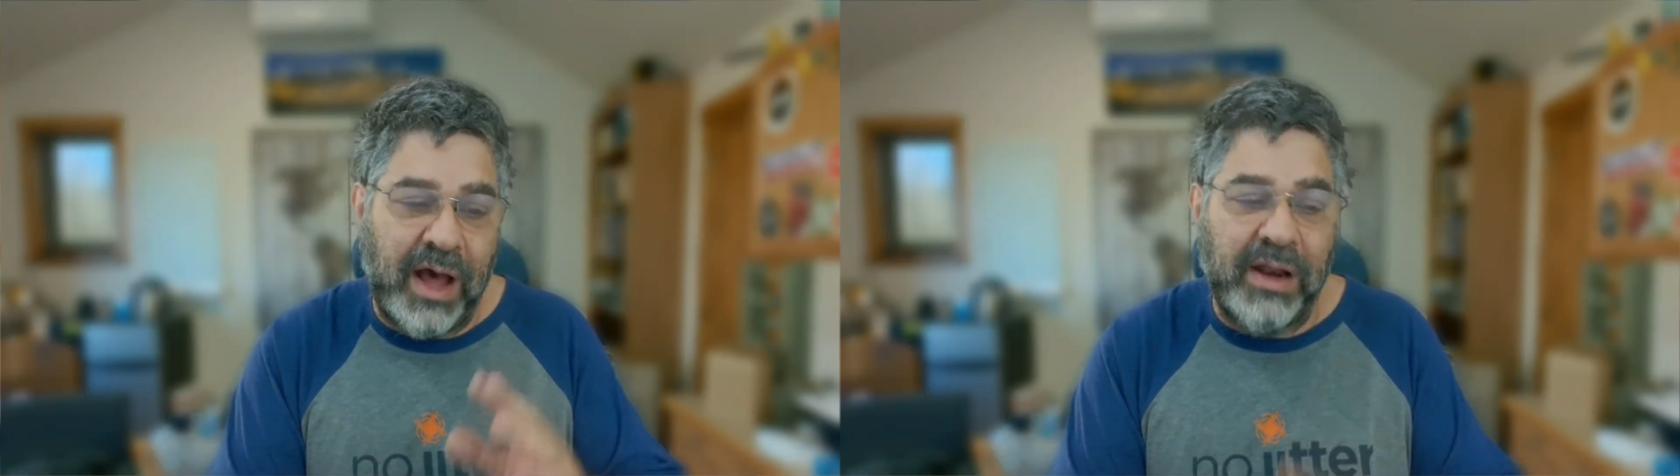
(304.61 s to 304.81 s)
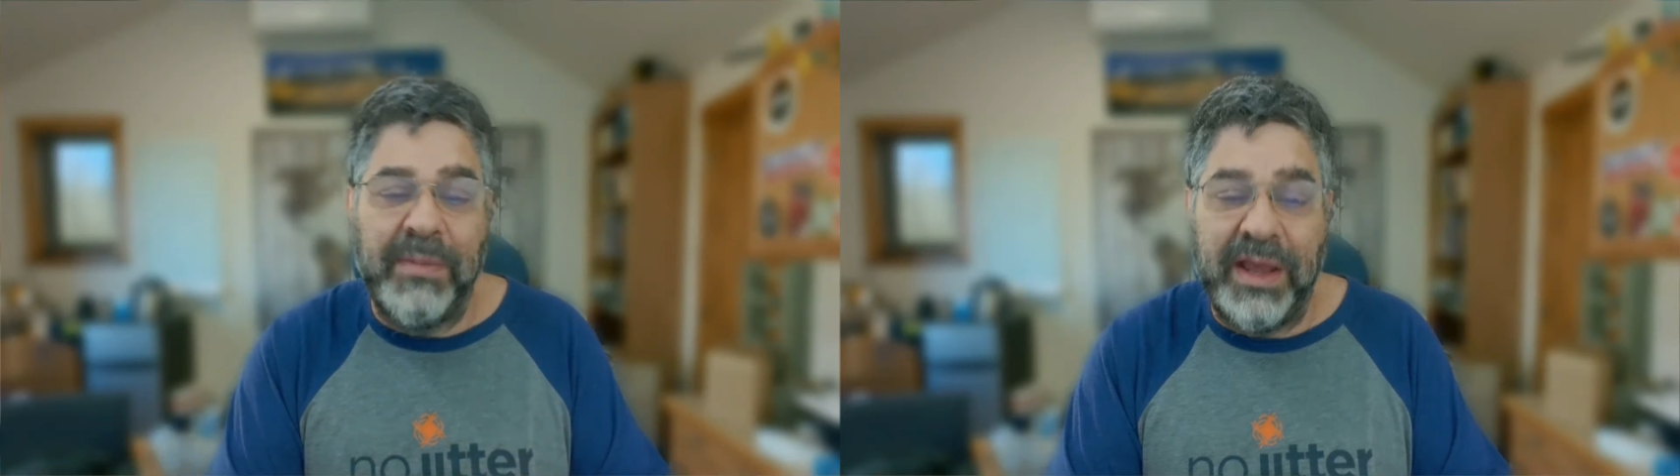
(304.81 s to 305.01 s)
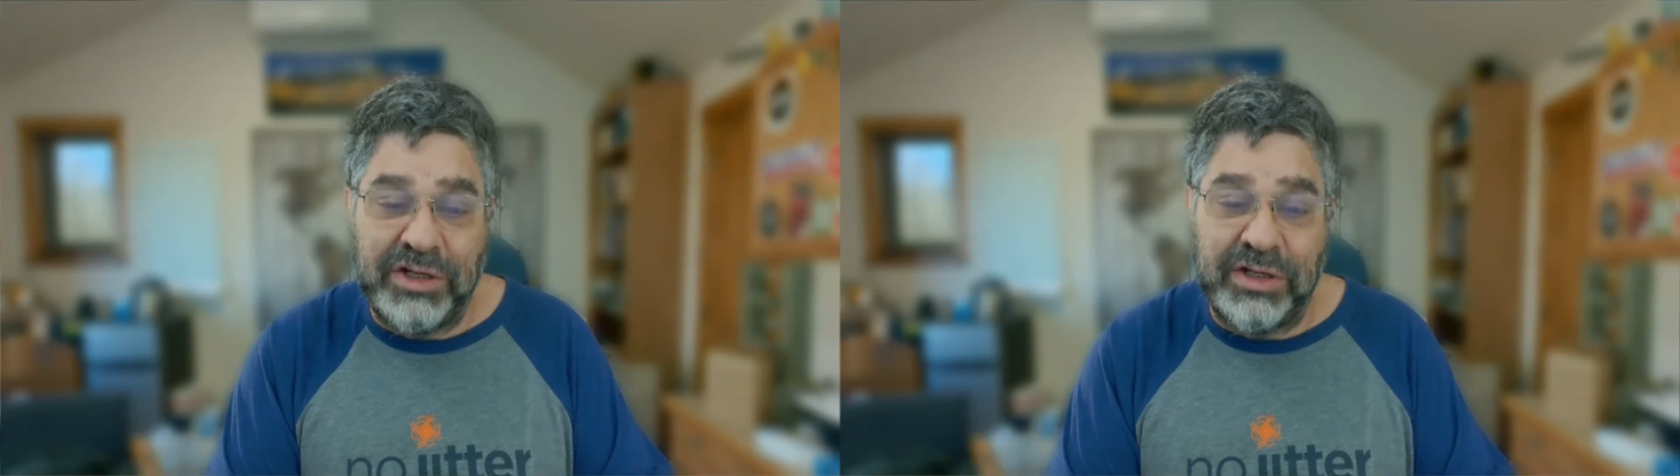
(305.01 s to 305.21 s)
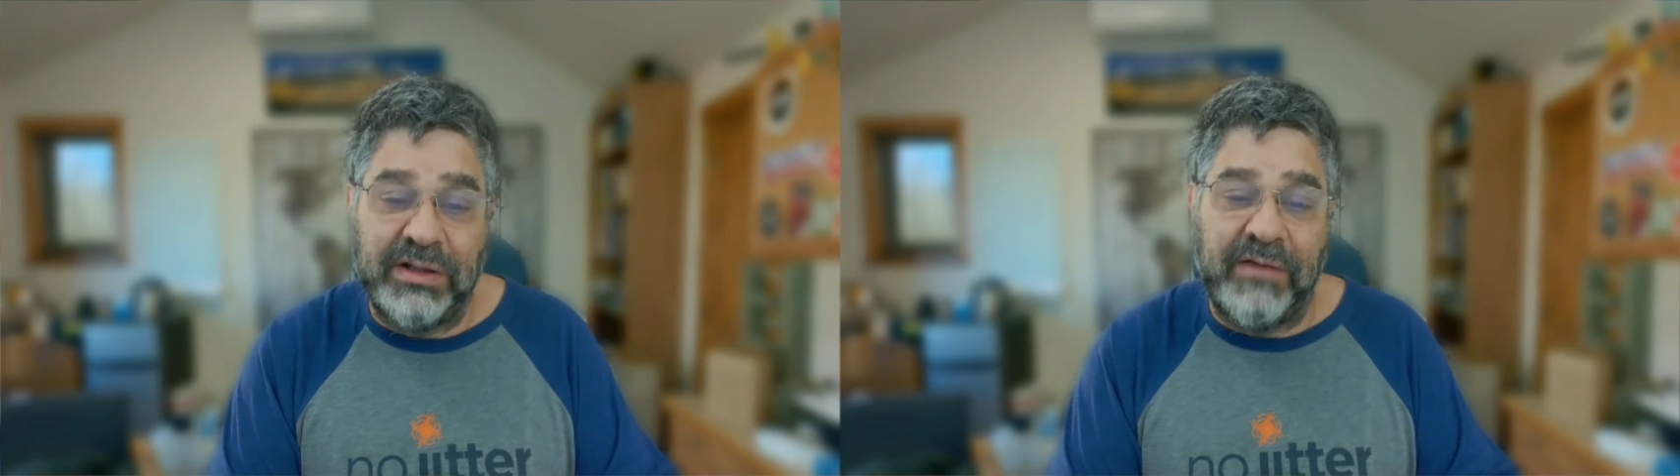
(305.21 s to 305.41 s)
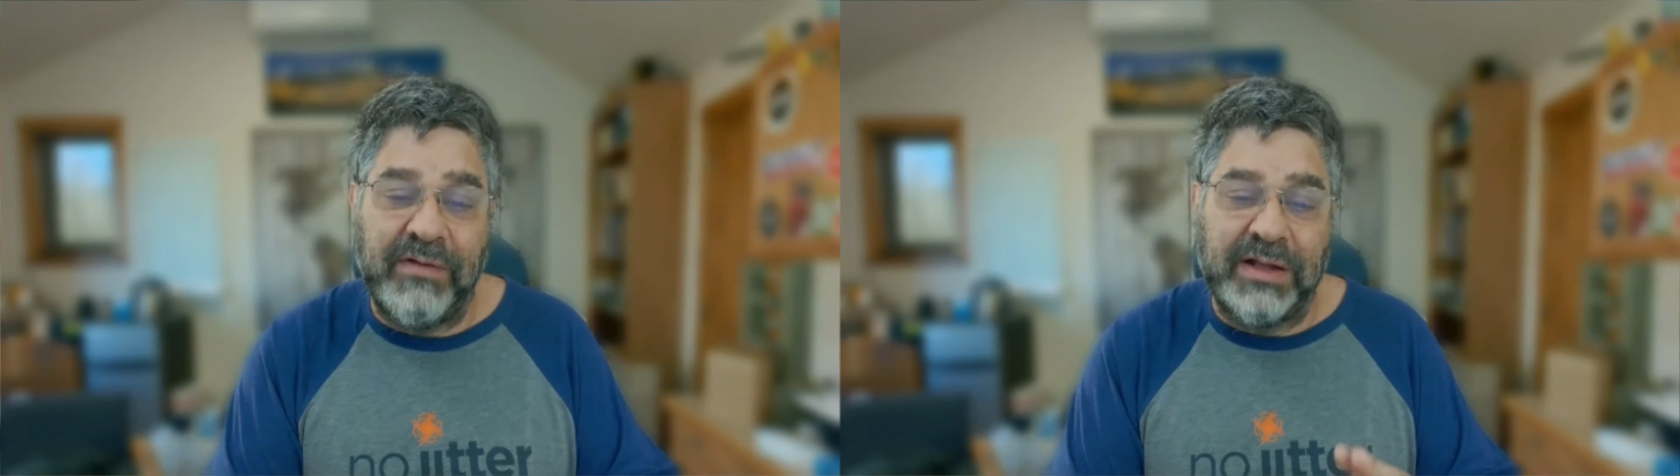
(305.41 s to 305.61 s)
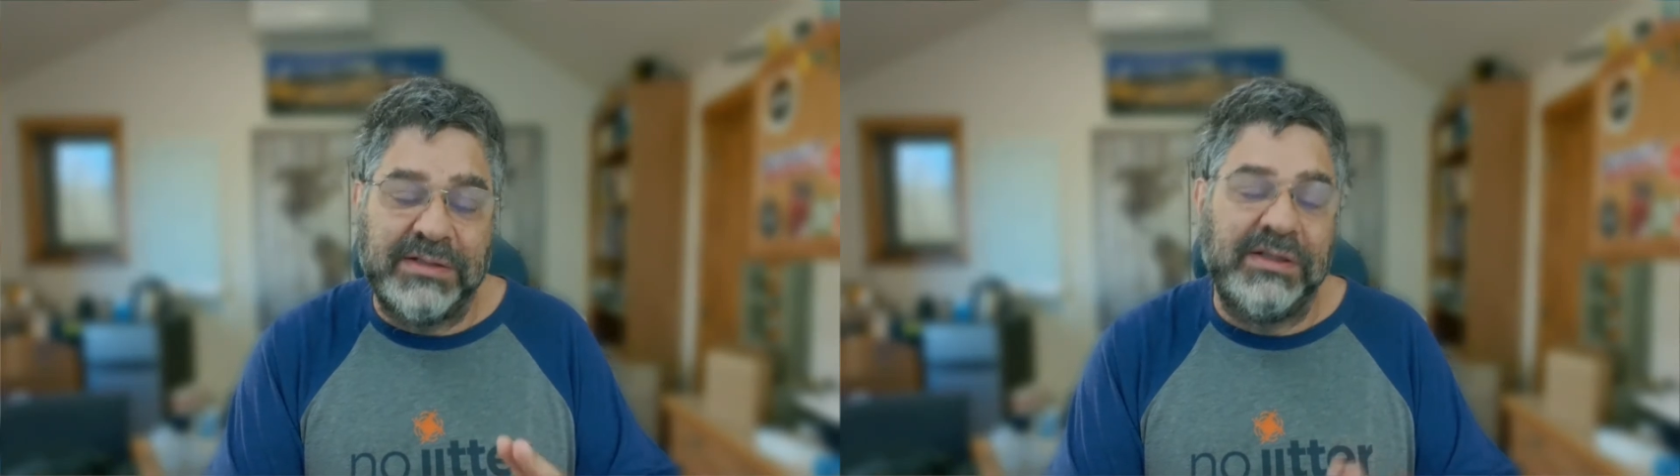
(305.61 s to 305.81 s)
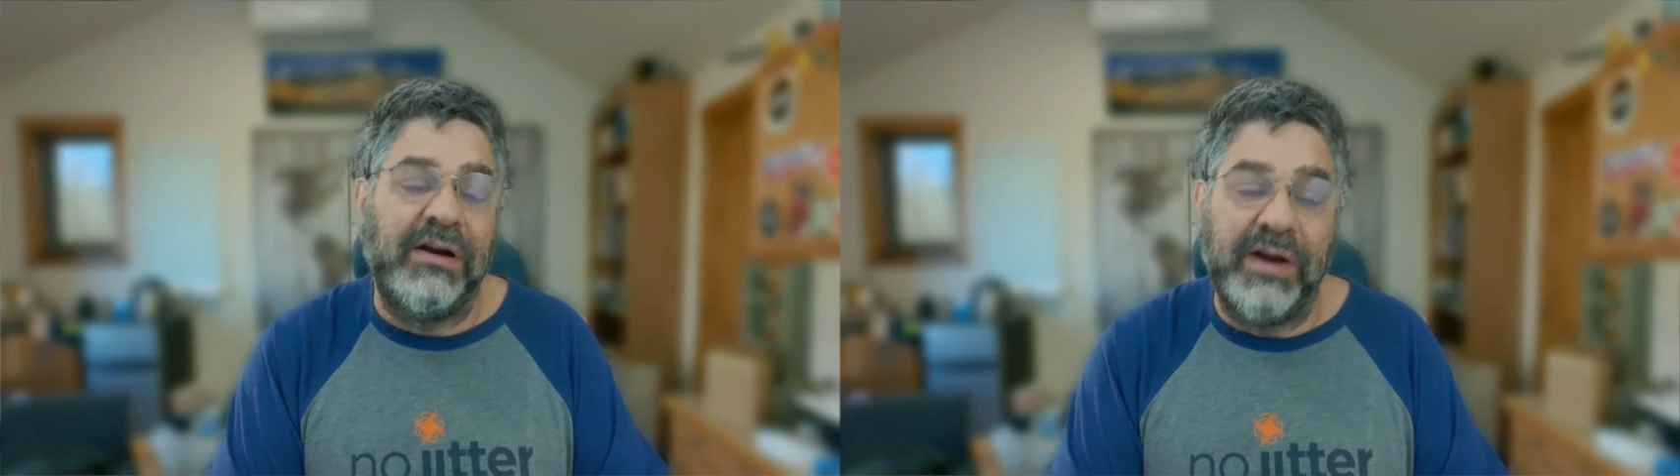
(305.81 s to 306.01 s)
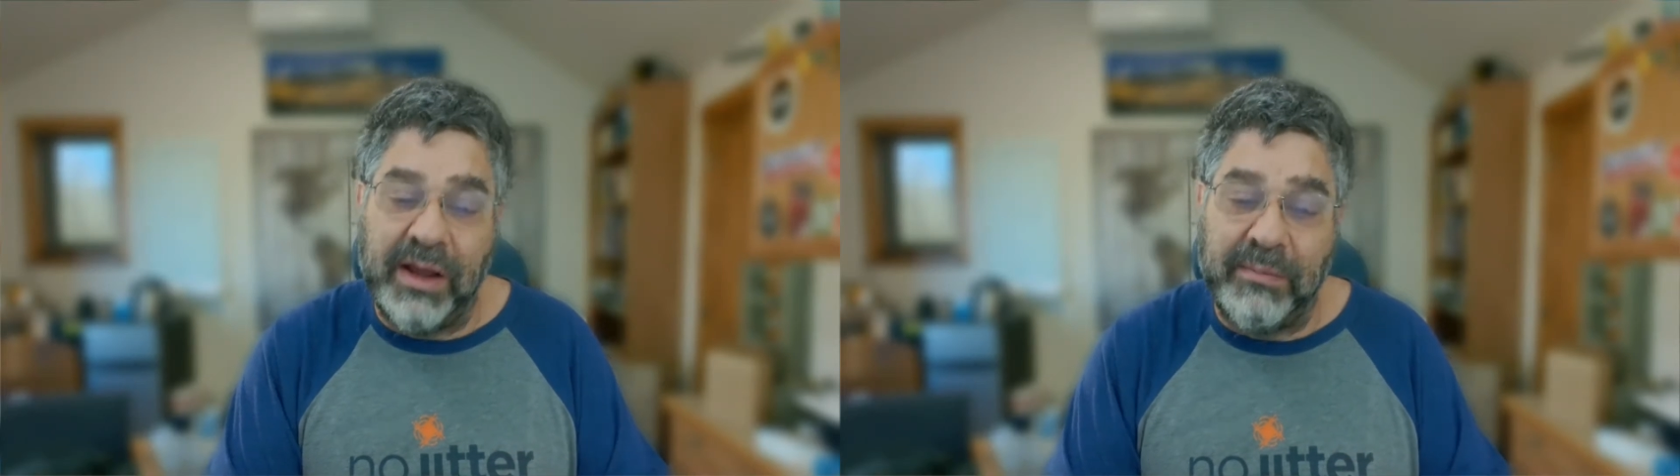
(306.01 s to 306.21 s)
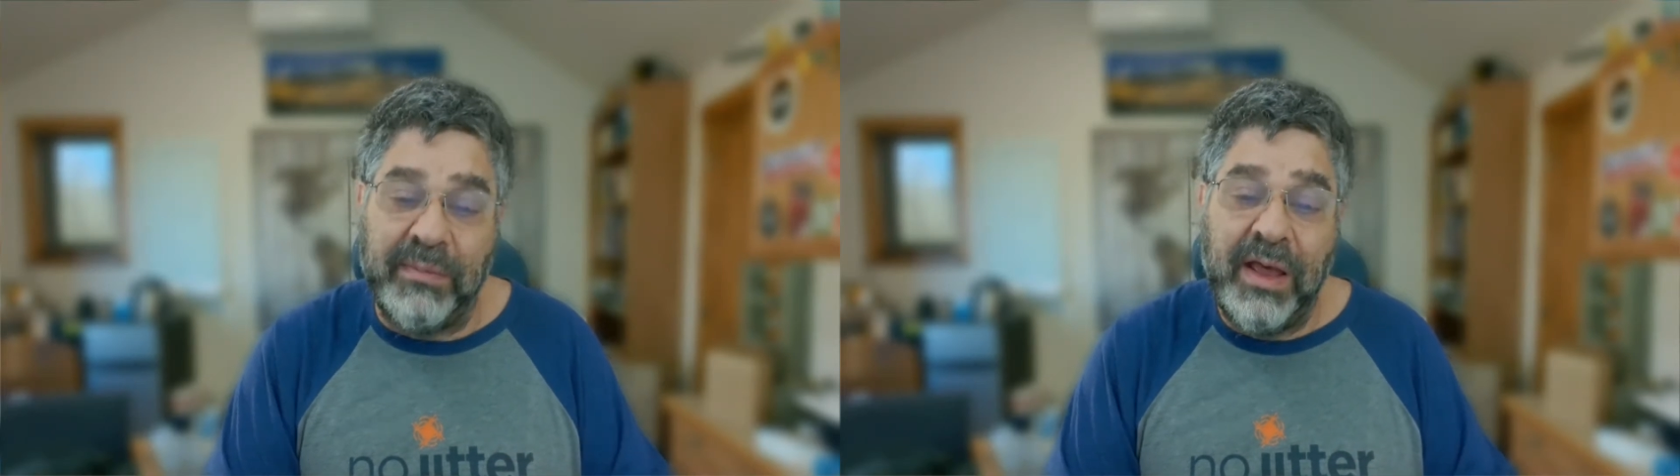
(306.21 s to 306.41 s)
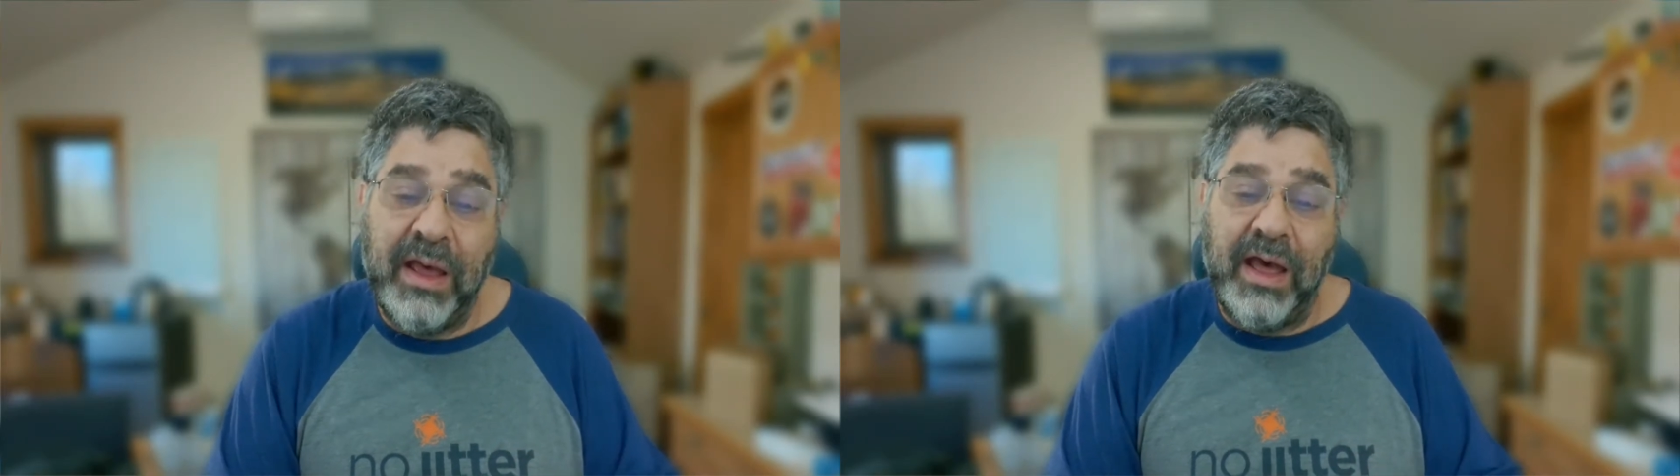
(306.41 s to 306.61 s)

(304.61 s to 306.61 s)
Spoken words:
automation, they've got CRM,